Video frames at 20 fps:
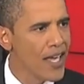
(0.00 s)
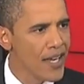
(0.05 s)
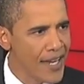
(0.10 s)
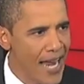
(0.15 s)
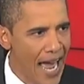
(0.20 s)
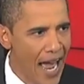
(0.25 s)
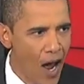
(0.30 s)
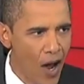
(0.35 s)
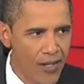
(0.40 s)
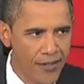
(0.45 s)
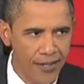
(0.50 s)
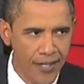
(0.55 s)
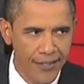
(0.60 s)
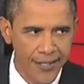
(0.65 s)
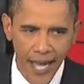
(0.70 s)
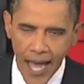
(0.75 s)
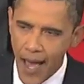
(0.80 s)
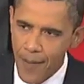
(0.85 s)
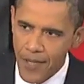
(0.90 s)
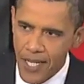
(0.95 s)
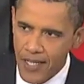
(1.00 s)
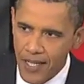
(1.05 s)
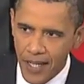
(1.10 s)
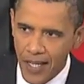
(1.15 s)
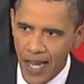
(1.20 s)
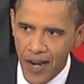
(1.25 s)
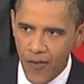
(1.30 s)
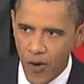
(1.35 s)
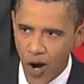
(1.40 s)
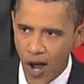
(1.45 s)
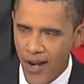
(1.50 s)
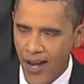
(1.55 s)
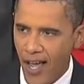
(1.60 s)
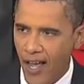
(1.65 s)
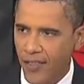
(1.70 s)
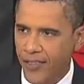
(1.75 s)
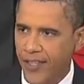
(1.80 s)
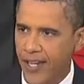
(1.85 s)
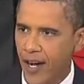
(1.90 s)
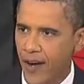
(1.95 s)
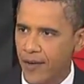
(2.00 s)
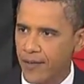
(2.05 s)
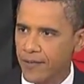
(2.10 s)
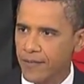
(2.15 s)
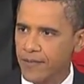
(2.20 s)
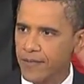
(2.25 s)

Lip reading: Now is the time to deliver on health care.